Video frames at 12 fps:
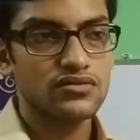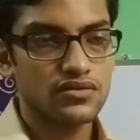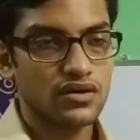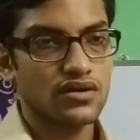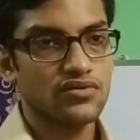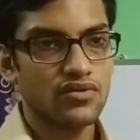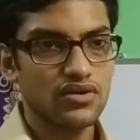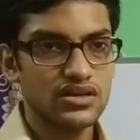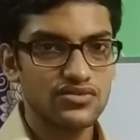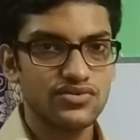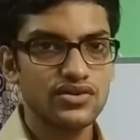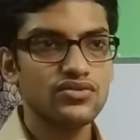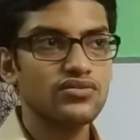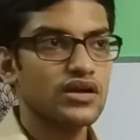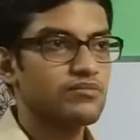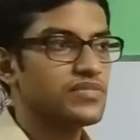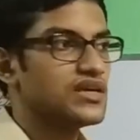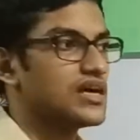only few
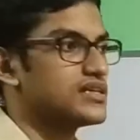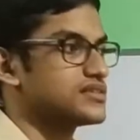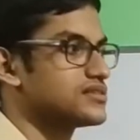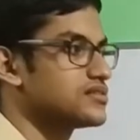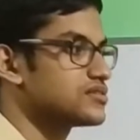APIs.